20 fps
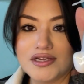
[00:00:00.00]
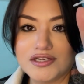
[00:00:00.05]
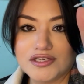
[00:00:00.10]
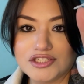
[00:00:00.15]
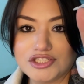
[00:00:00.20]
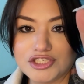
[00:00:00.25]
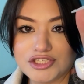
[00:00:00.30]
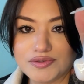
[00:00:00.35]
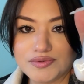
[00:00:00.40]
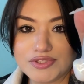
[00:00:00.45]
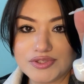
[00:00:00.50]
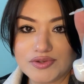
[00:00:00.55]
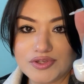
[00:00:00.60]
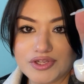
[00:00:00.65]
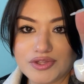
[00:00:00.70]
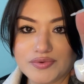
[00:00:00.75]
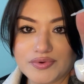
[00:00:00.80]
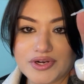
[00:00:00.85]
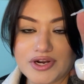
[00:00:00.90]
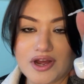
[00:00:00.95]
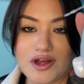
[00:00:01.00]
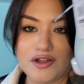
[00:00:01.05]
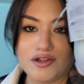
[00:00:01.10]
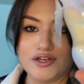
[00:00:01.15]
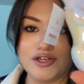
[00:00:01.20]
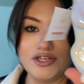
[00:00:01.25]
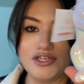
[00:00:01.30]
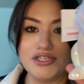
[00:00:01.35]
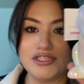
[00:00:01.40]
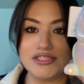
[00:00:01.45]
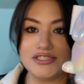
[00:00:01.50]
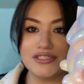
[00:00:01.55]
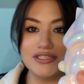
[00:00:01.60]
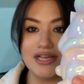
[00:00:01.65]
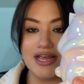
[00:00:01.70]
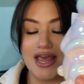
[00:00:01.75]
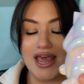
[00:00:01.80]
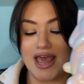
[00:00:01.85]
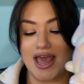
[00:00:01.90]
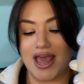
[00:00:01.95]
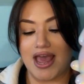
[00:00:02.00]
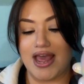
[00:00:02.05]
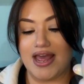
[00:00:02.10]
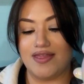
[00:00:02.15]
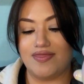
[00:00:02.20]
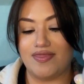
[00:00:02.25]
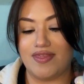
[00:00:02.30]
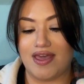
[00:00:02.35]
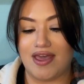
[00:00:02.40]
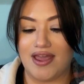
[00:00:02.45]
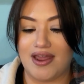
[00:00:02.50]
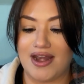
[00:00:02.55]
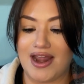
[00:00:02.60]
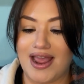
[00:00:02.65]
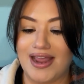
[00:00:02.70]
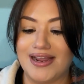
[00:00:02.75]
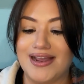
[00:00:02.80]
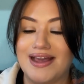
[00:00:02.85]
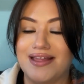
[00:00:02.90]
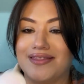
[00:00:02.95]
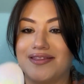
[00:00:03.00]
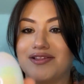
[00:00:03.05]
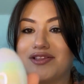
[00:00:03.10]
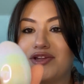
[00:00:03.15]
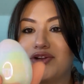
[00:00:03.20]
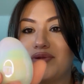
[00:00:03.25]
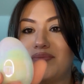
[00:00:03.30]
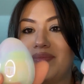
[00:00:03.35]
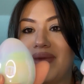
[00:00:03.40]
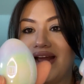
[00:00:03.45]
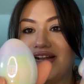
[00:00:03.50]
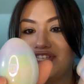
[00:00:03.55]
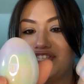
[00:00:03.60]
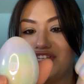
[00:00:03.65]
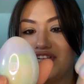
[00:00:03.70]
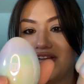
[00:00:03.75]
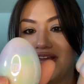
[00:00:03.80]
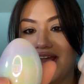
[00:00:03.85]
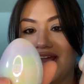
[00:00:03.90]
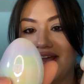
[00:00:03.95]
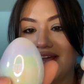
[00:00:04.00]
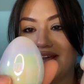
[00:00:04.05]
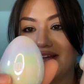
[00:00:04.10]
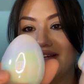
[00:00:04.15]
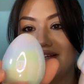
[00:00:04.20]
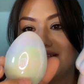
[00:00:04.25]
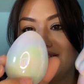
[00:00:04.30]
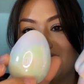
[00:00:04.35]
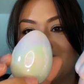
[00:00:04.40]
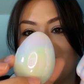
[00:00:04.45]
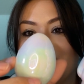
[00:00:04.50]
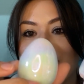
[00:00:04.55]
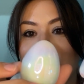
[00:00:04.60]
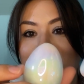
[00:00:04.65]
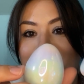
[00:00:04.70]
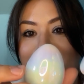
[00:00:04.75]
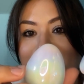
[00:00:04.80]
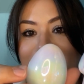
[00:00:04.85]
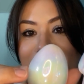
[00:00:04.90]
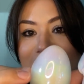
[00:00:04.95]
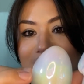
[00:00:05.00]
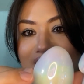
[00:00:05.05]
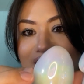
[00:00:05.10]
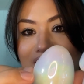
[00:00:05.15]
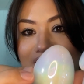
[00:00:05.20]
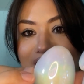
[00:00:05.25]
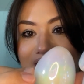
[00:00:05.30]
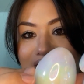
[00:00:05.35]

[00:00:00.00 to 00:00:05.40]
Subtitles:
She was only $3. And then I got the little matching egg to go with it.